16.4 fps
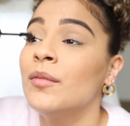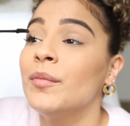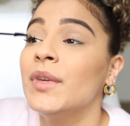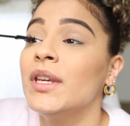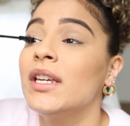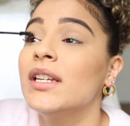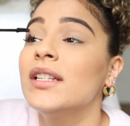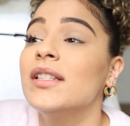
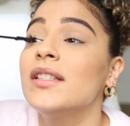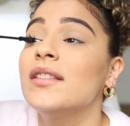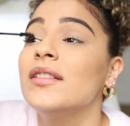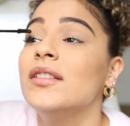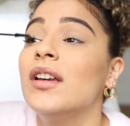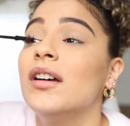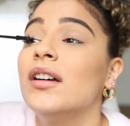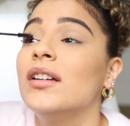
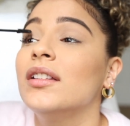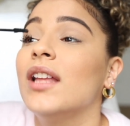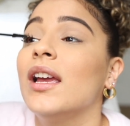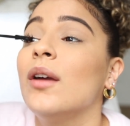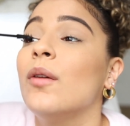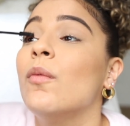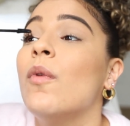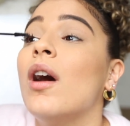Because y'all,
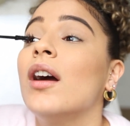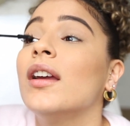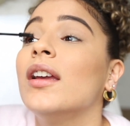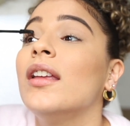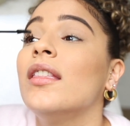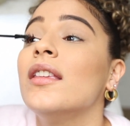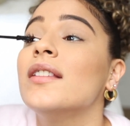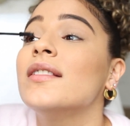like,
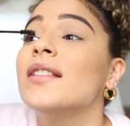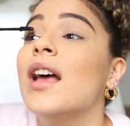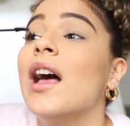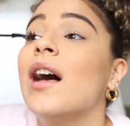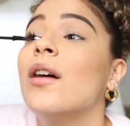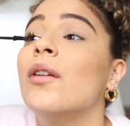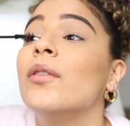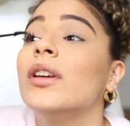walking this
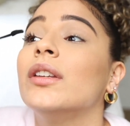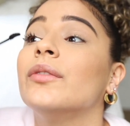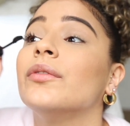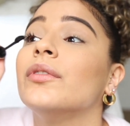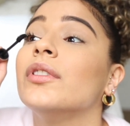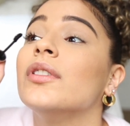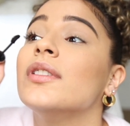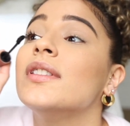out in
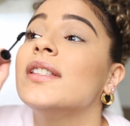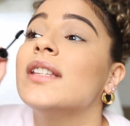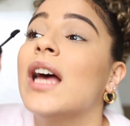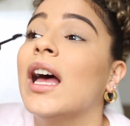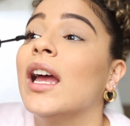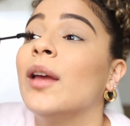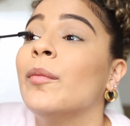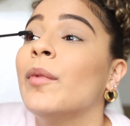real
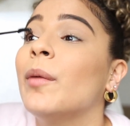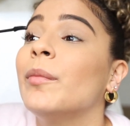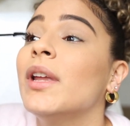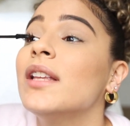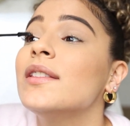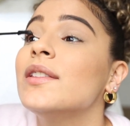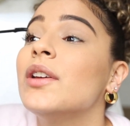time, I'm not